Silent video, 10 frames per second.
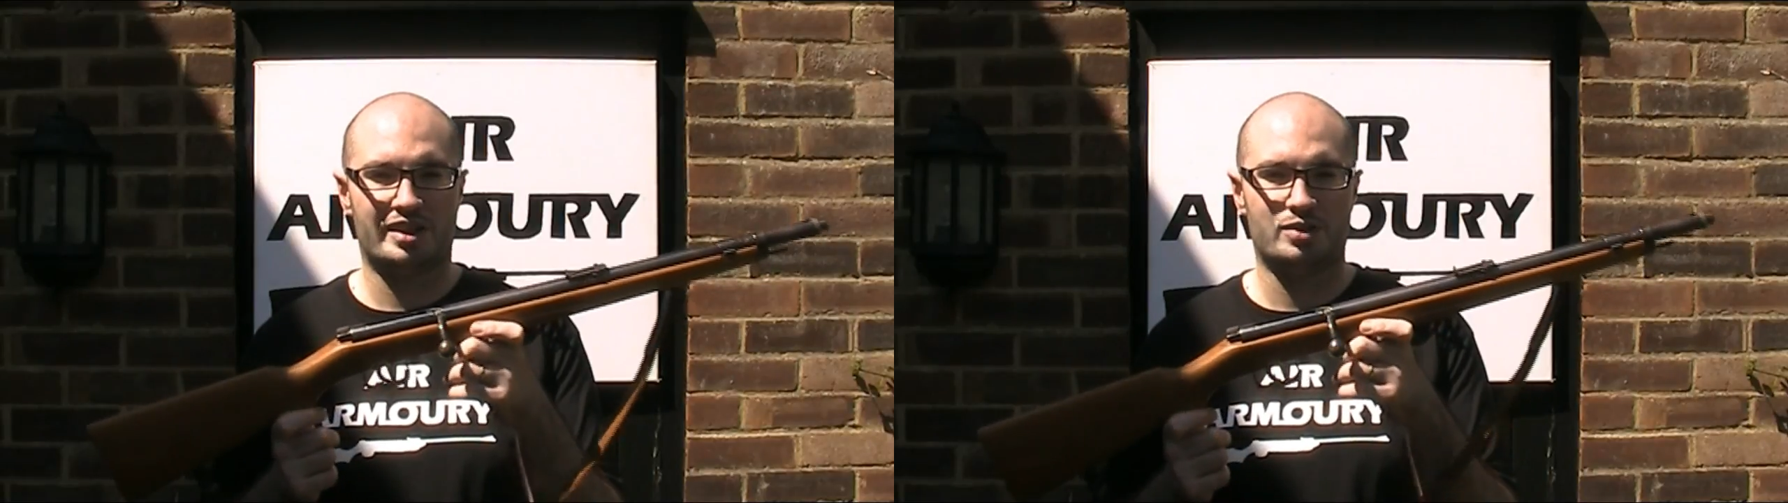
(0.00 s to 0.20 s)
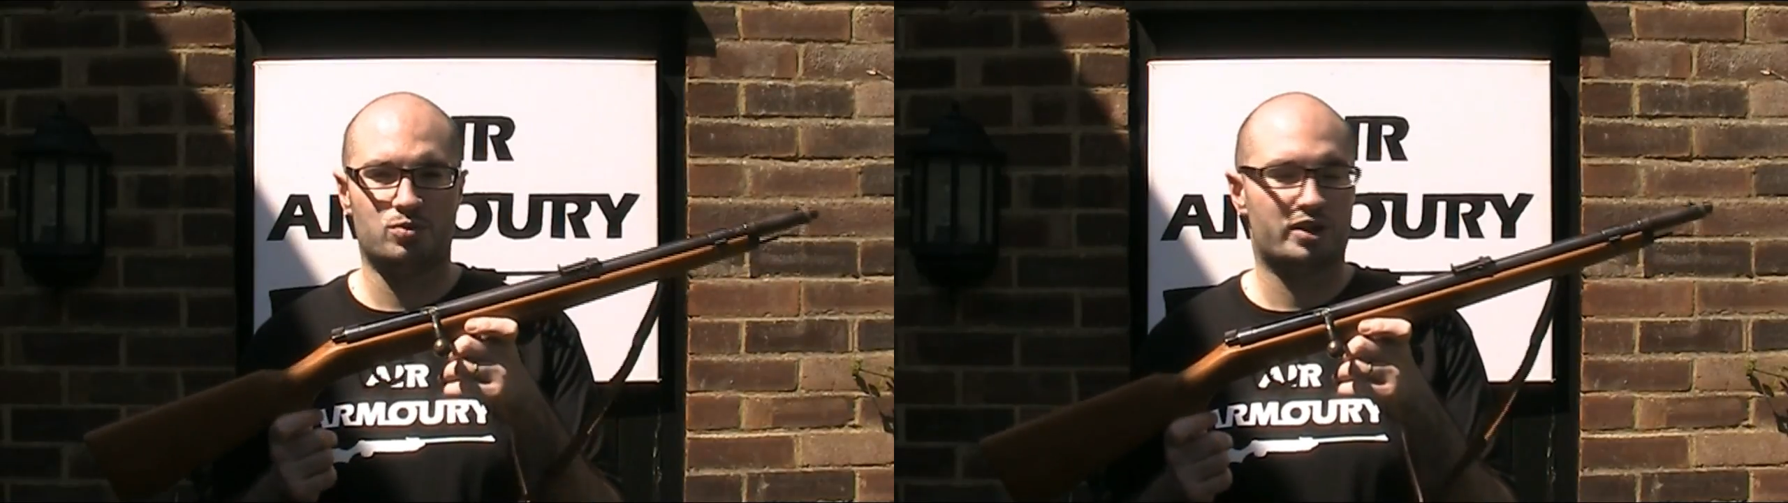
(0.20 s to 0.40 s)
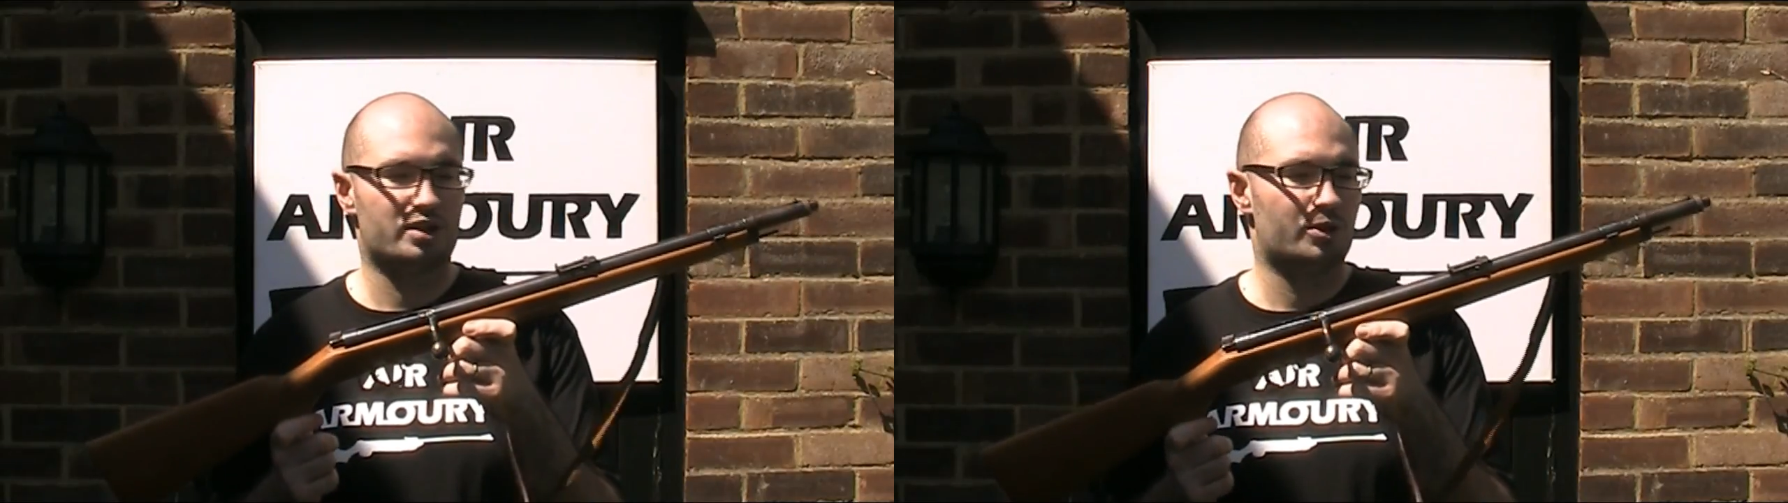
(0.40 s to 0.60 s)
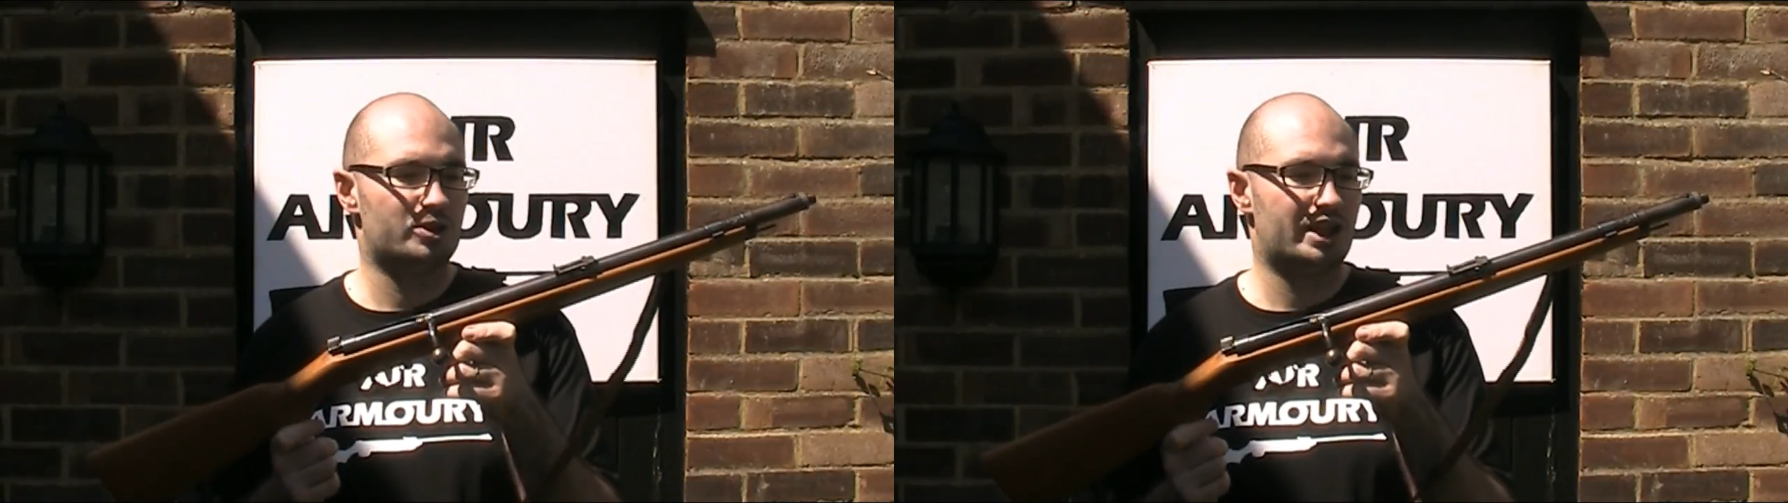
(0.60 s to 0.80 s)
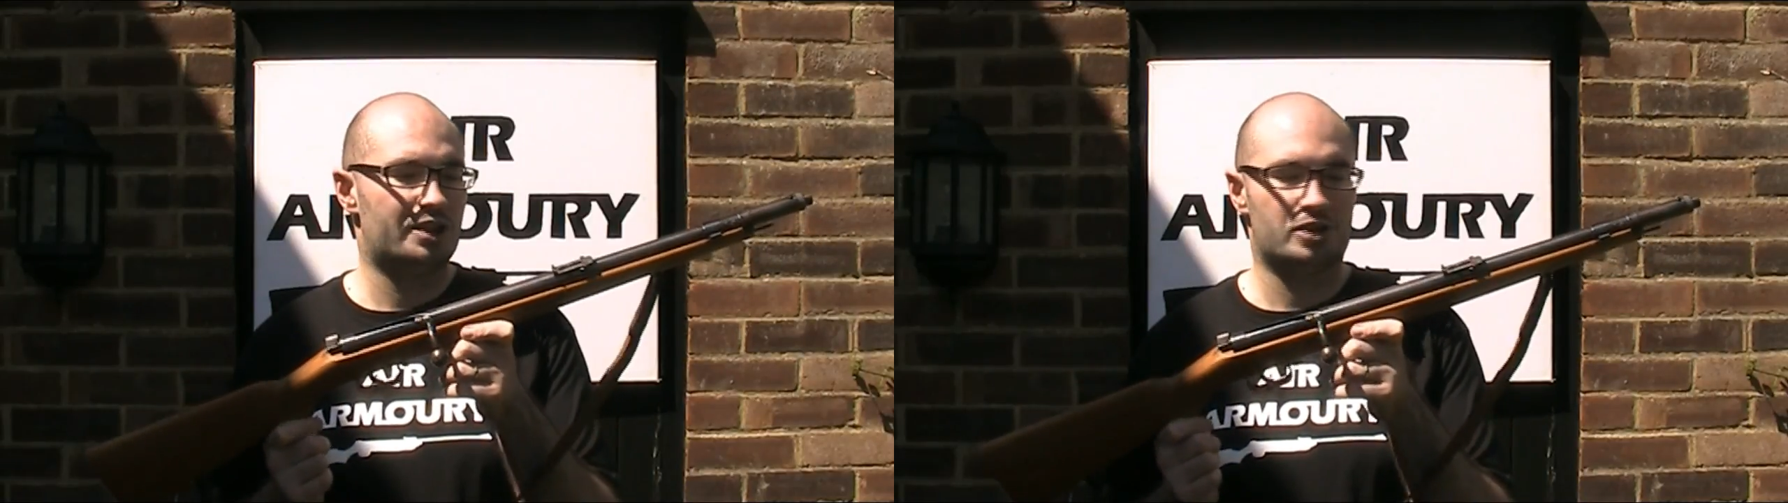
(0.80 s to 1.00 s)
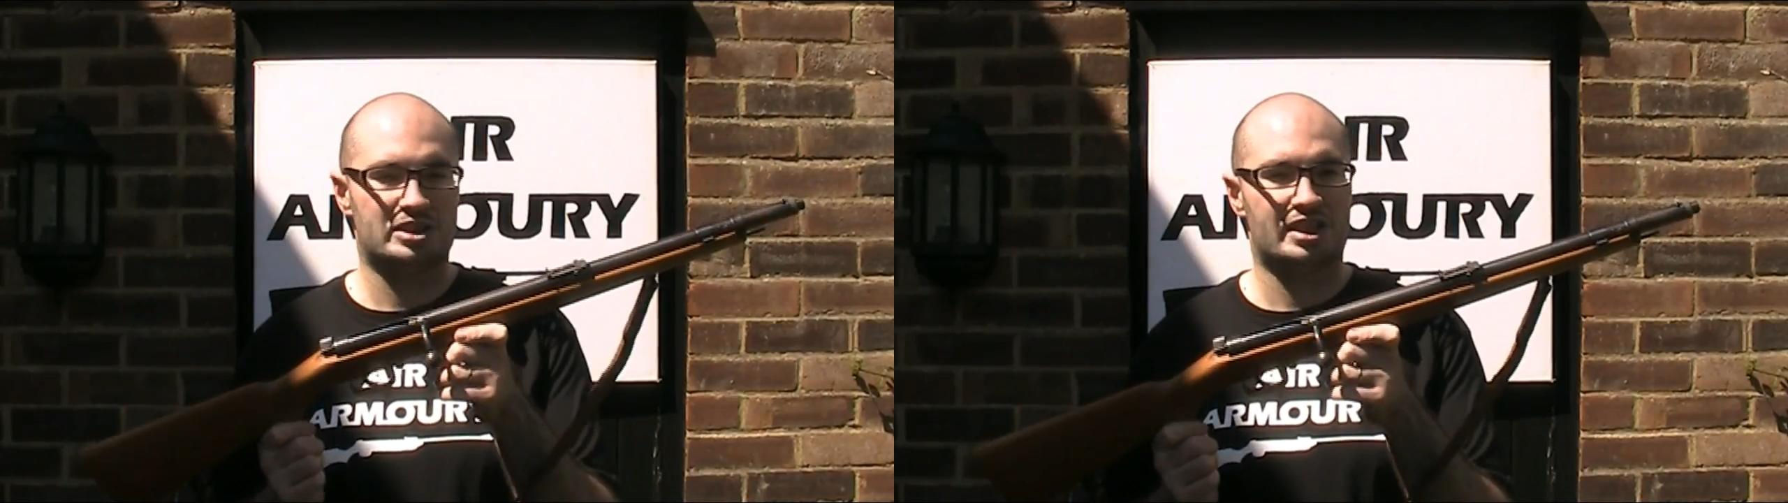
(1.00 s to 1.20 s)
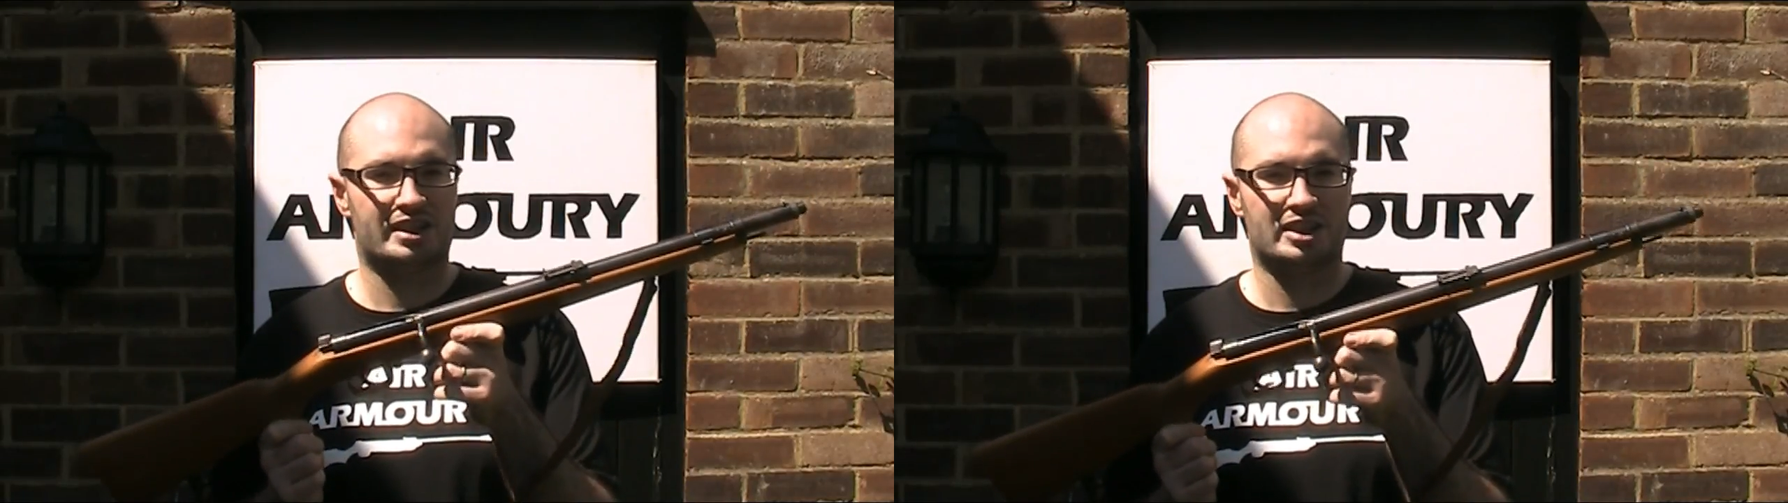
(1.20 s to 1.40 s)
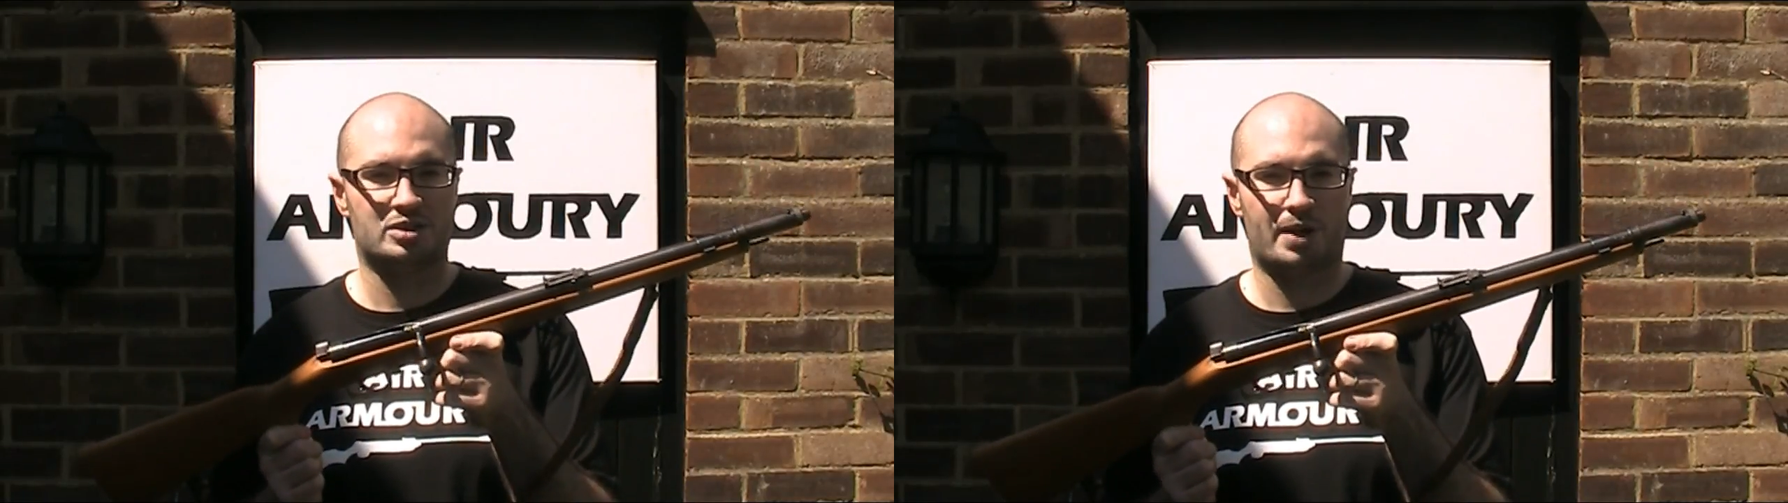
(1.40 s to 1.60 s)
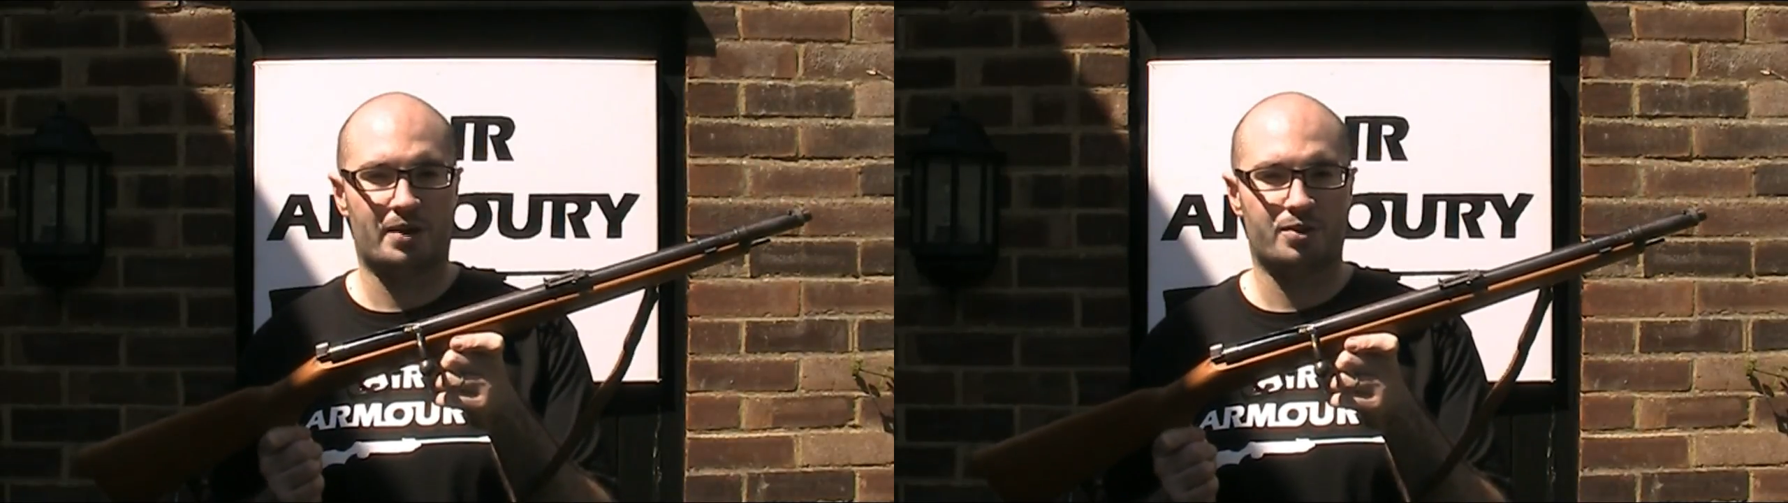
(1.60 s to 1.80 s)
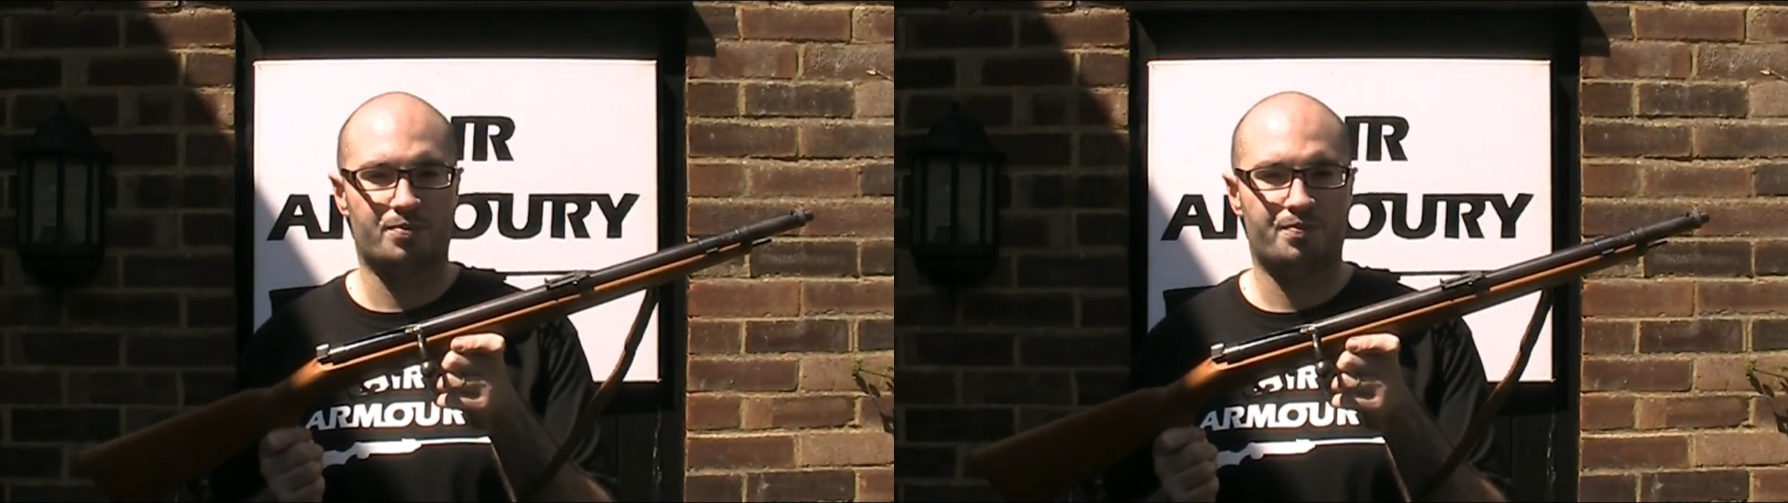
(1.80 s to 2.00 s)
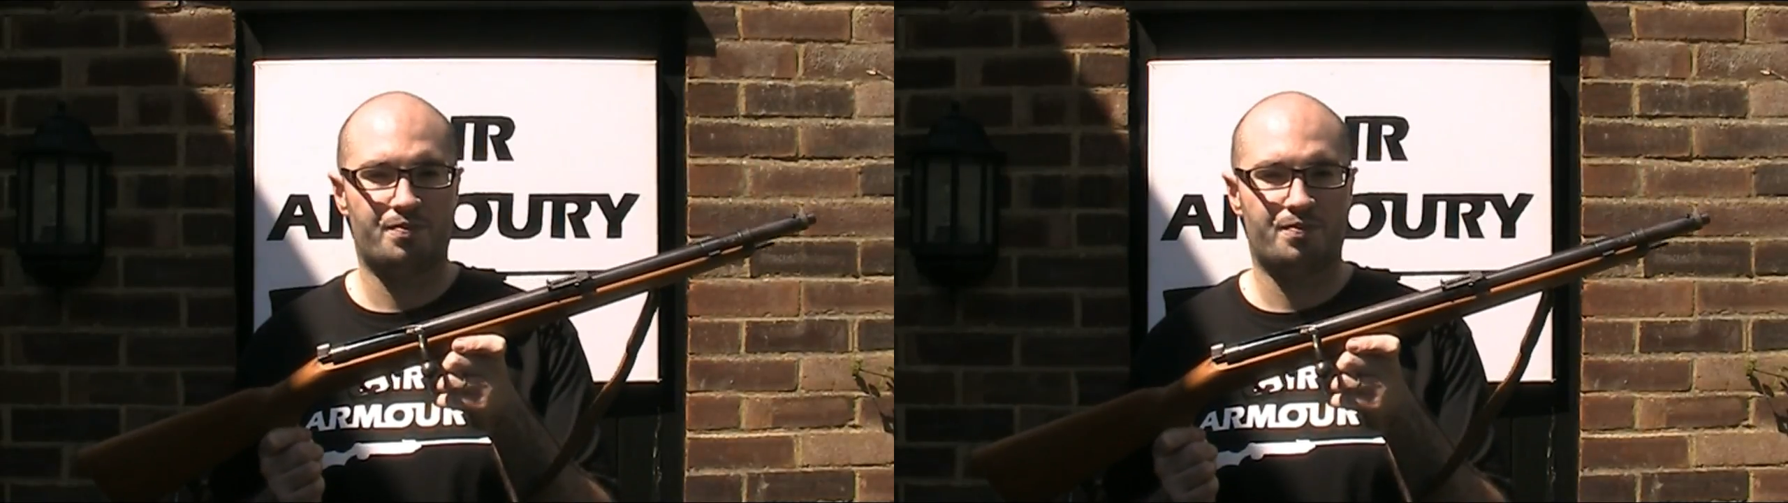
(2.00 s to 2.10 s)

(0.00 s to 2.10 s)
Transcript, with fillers: is one of the most interesting things about them.